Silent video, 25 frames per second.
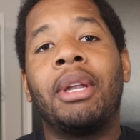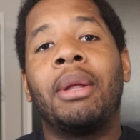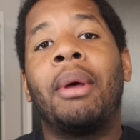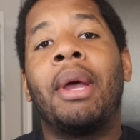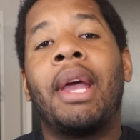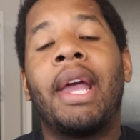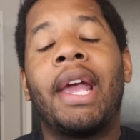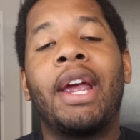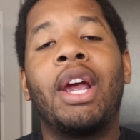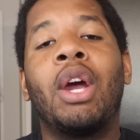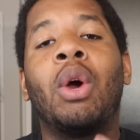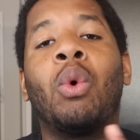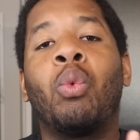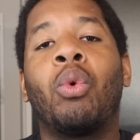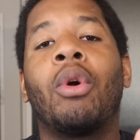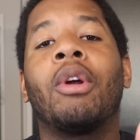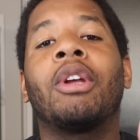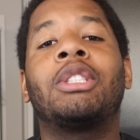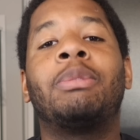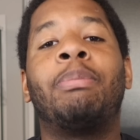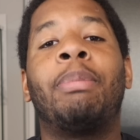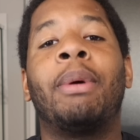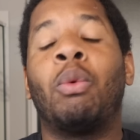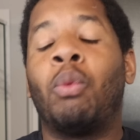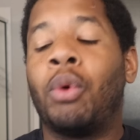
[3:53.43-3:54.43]
Hair
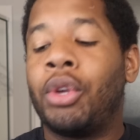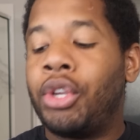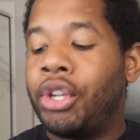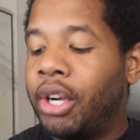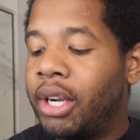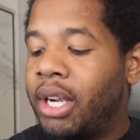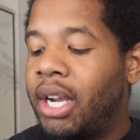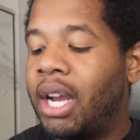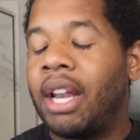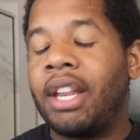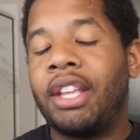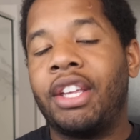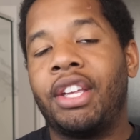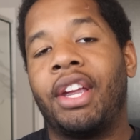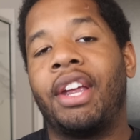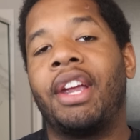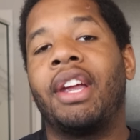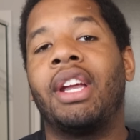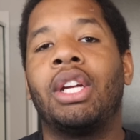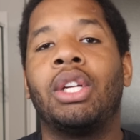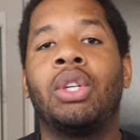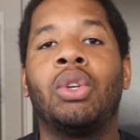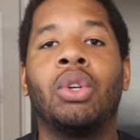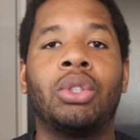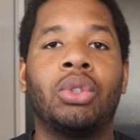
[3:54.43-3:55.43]
works, but when you're cutting your hair,
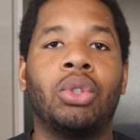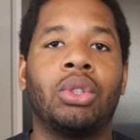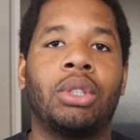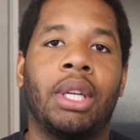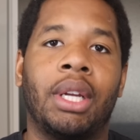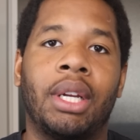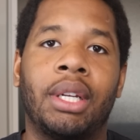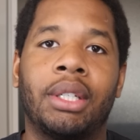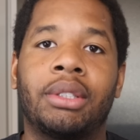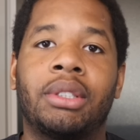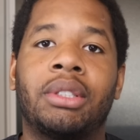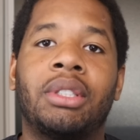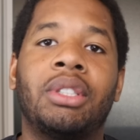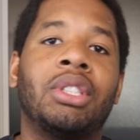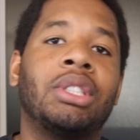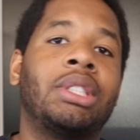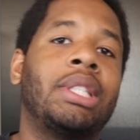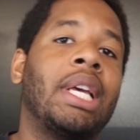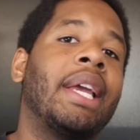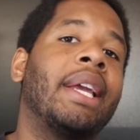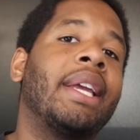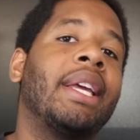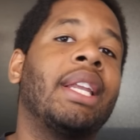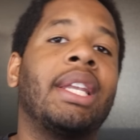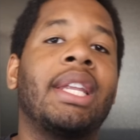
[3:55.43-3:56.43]
you're doing 2 things. You're
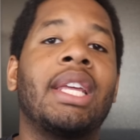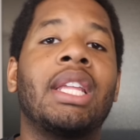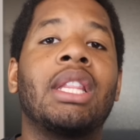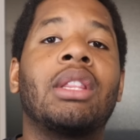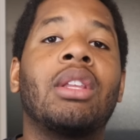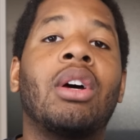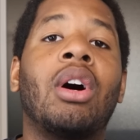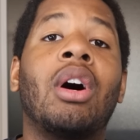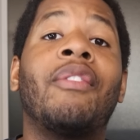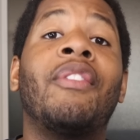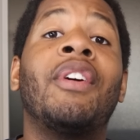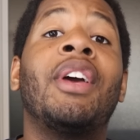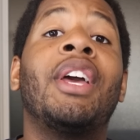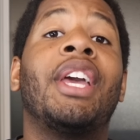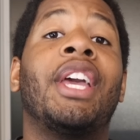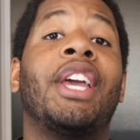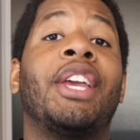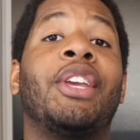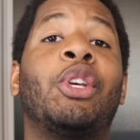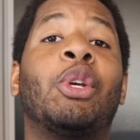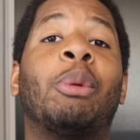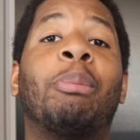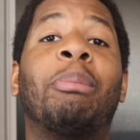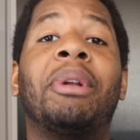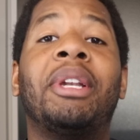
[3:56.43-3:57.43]
taking length off
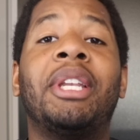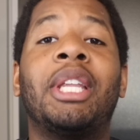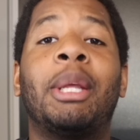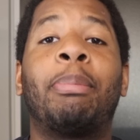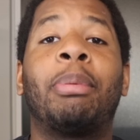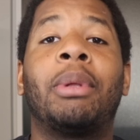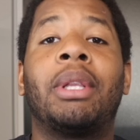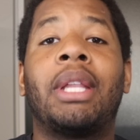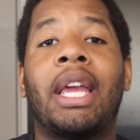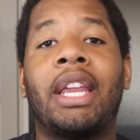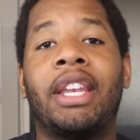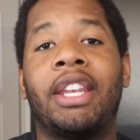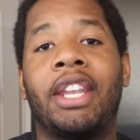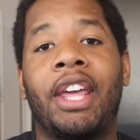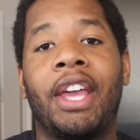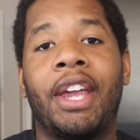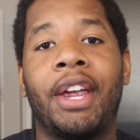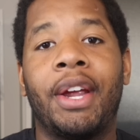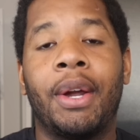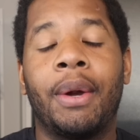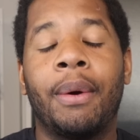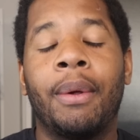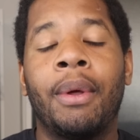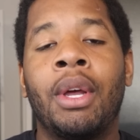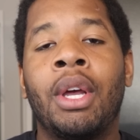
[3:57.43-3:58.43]
and you're manipulating the
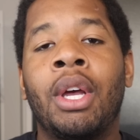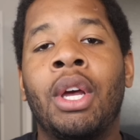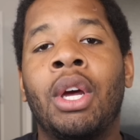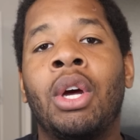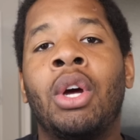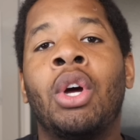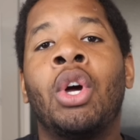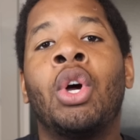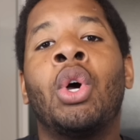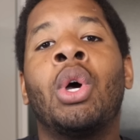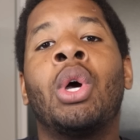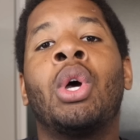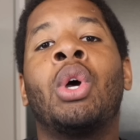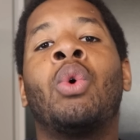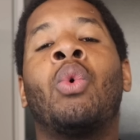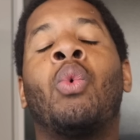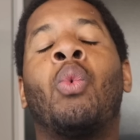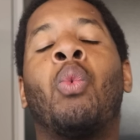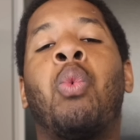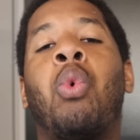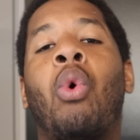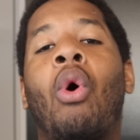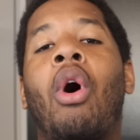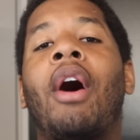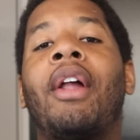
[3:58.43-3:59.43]
hair.
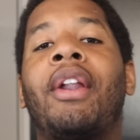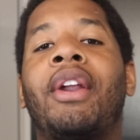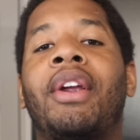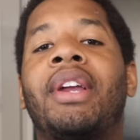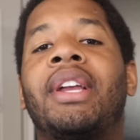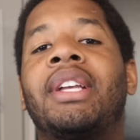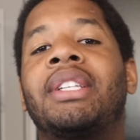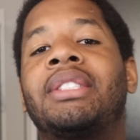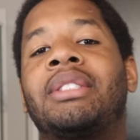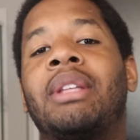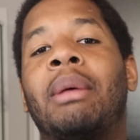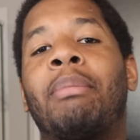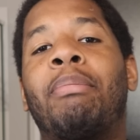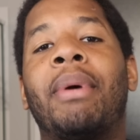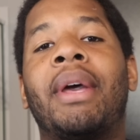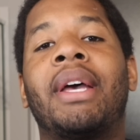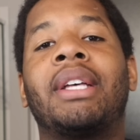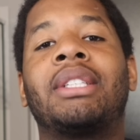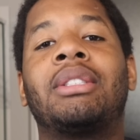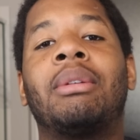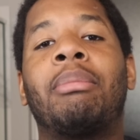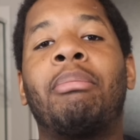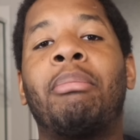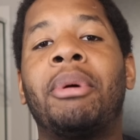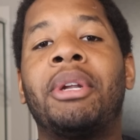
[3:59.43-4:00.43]
Water is the
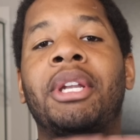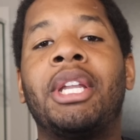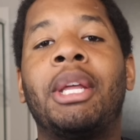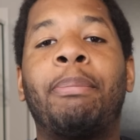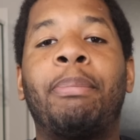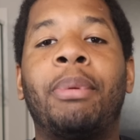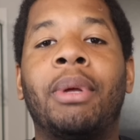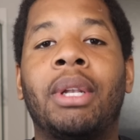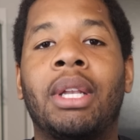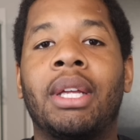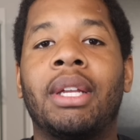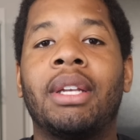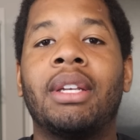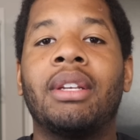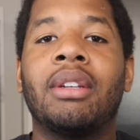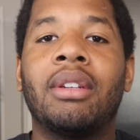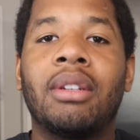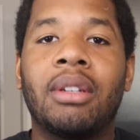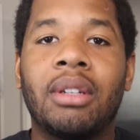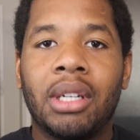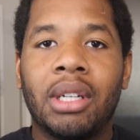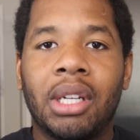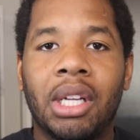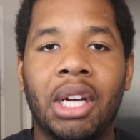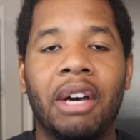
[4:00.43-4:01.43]
best manipulator
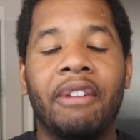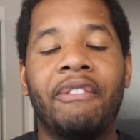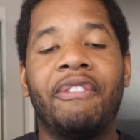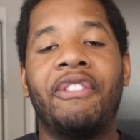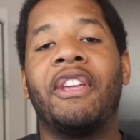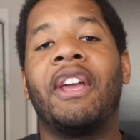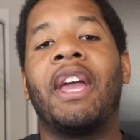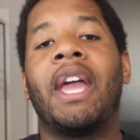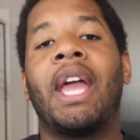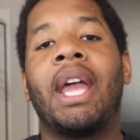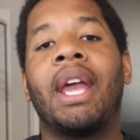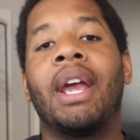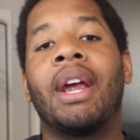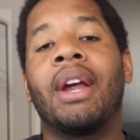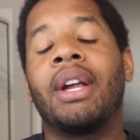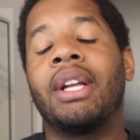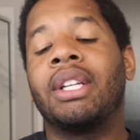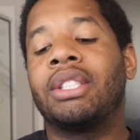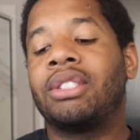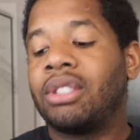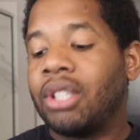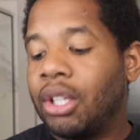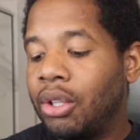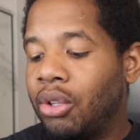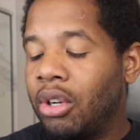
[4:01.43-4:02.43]
of the hair.
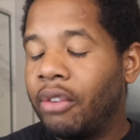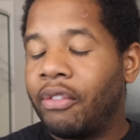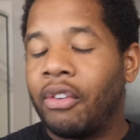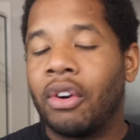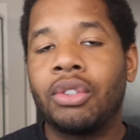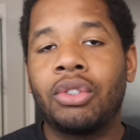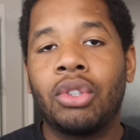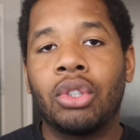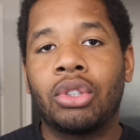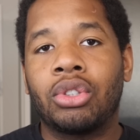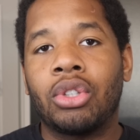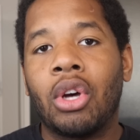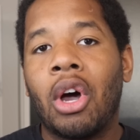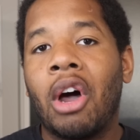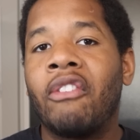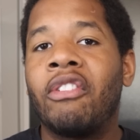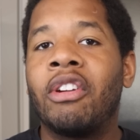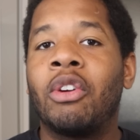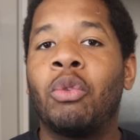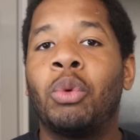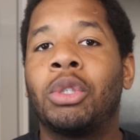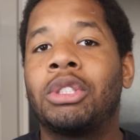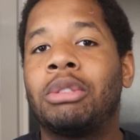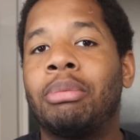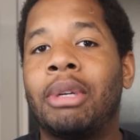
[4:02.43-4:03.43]
It's a universal
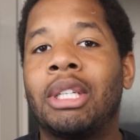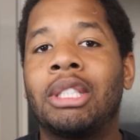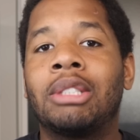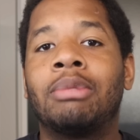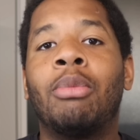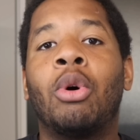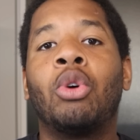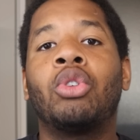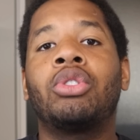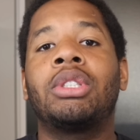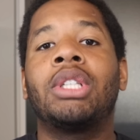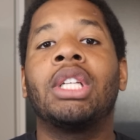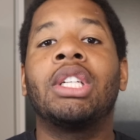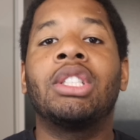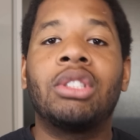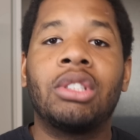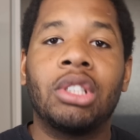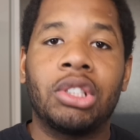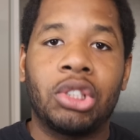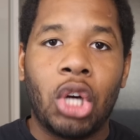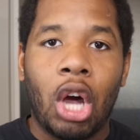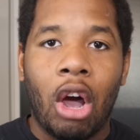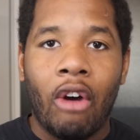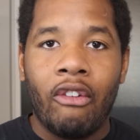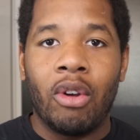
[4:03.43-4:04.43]
solvent, which means most things
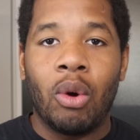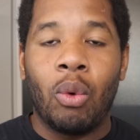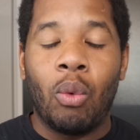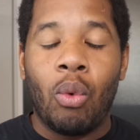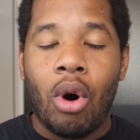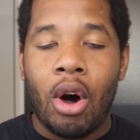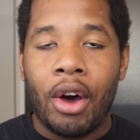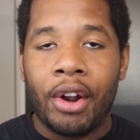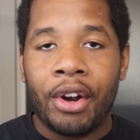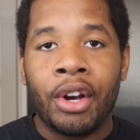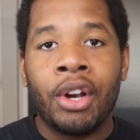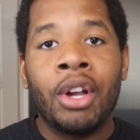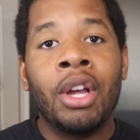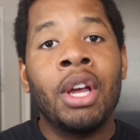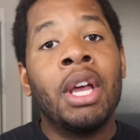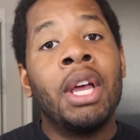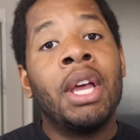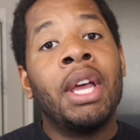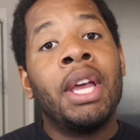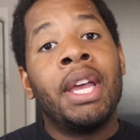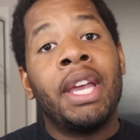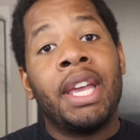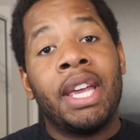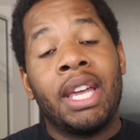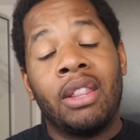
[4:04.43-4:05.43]
dissolve in water.
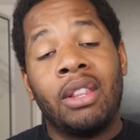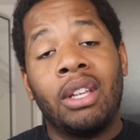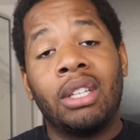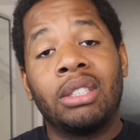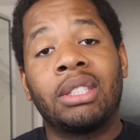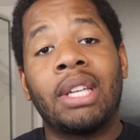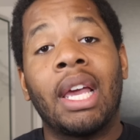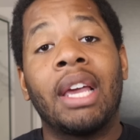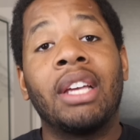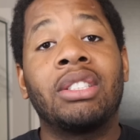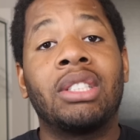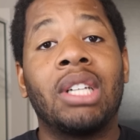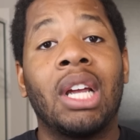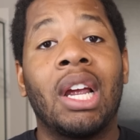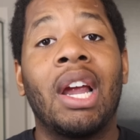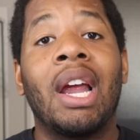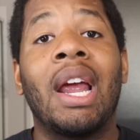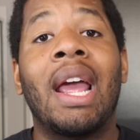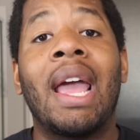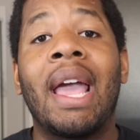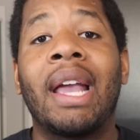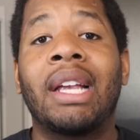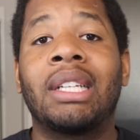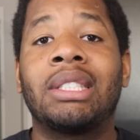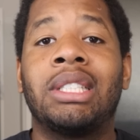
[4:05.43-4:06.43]
In this case, the
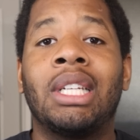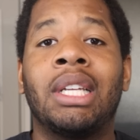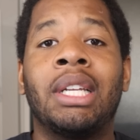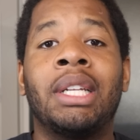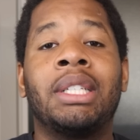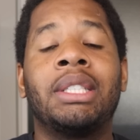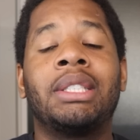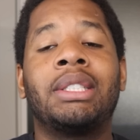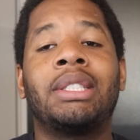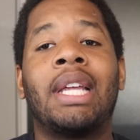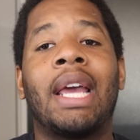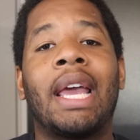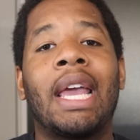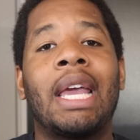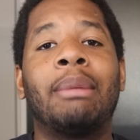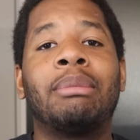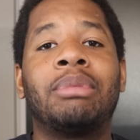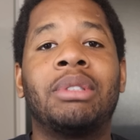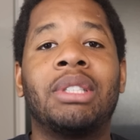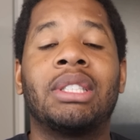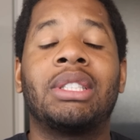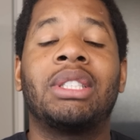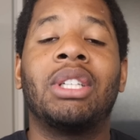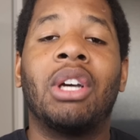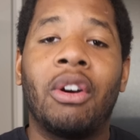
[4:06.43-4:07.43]
hair actually
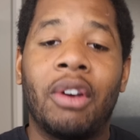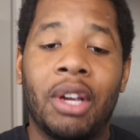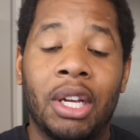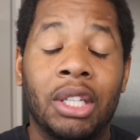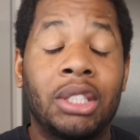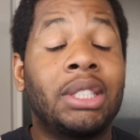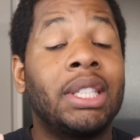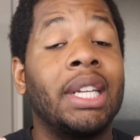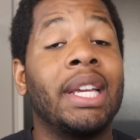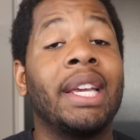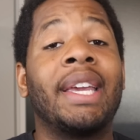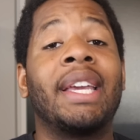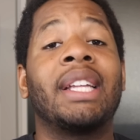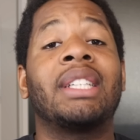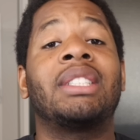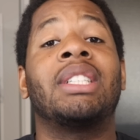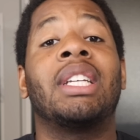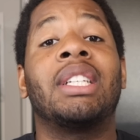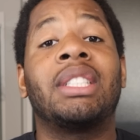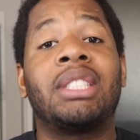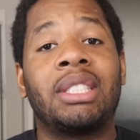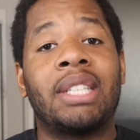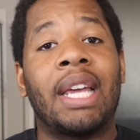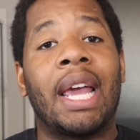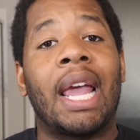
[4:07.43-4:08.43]
tames itself.
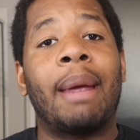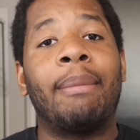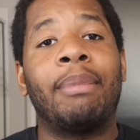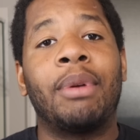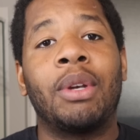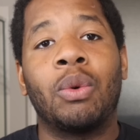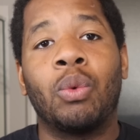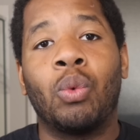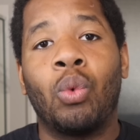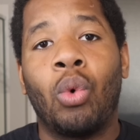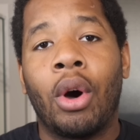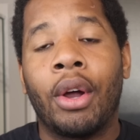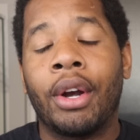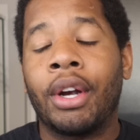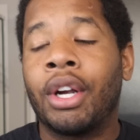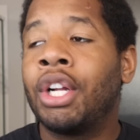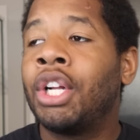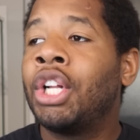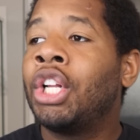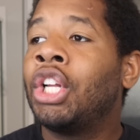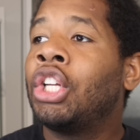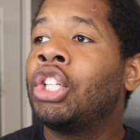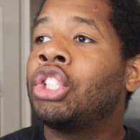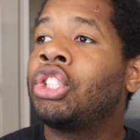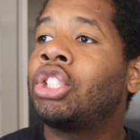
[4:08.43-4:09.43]
It's tamed in the water.
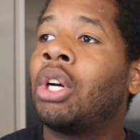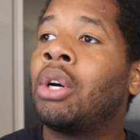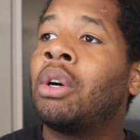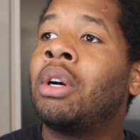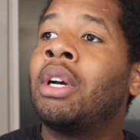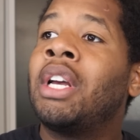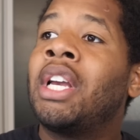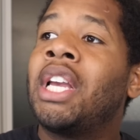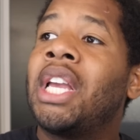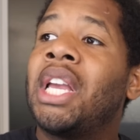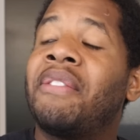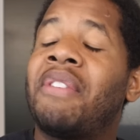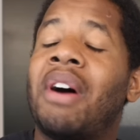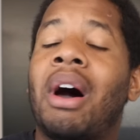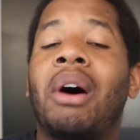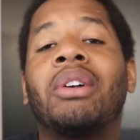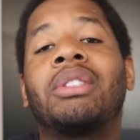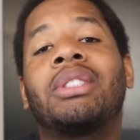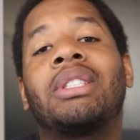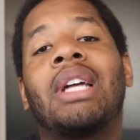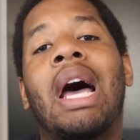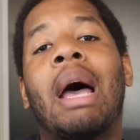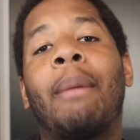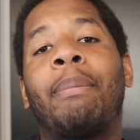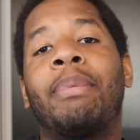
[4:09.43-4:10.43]
So if I was
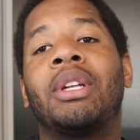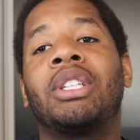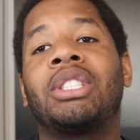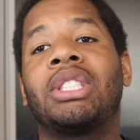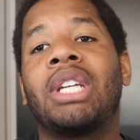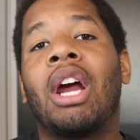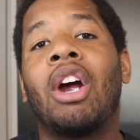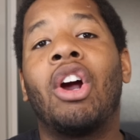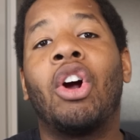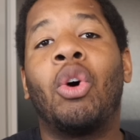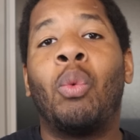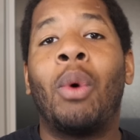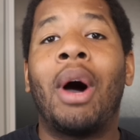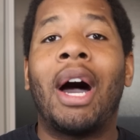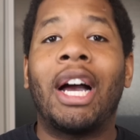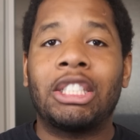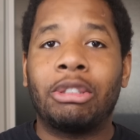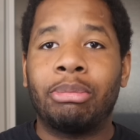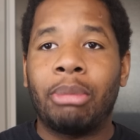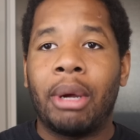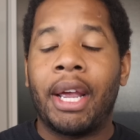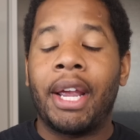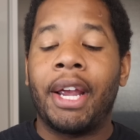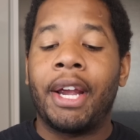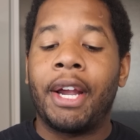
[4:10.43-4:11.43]
to hop in the shower and wash
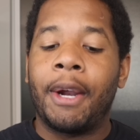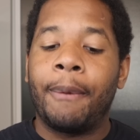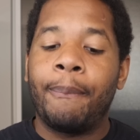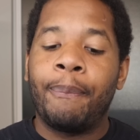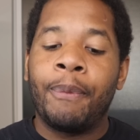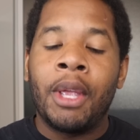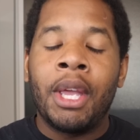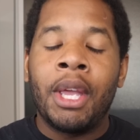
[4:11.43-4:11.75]
my hair